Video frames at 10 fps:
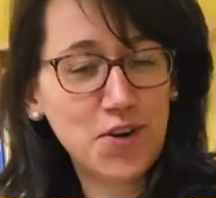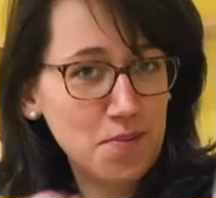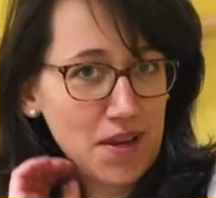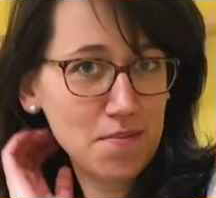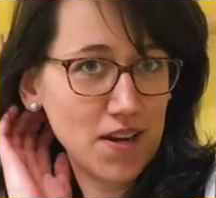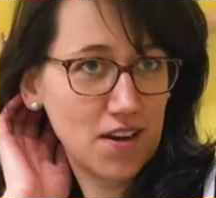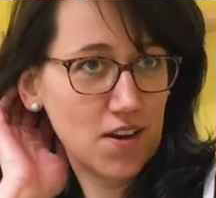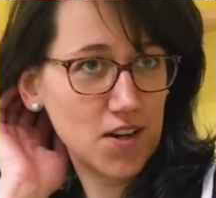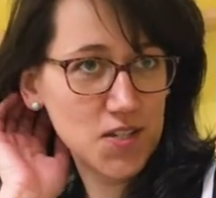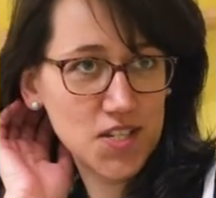for me
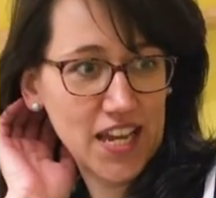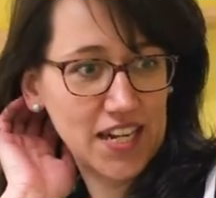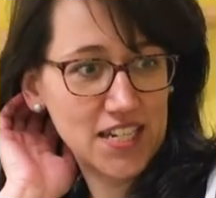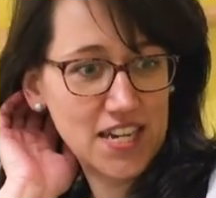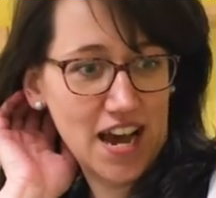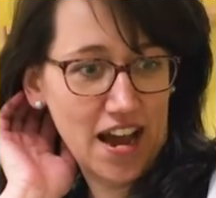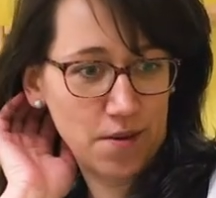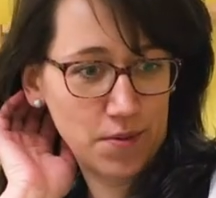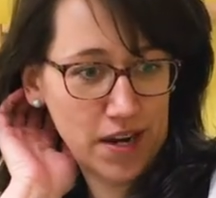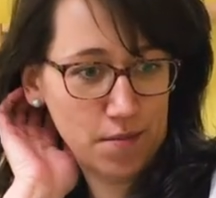because
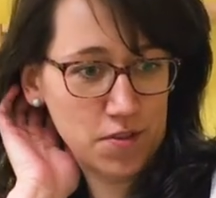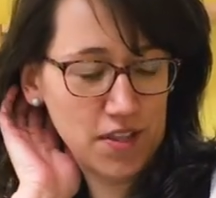anytime when I'm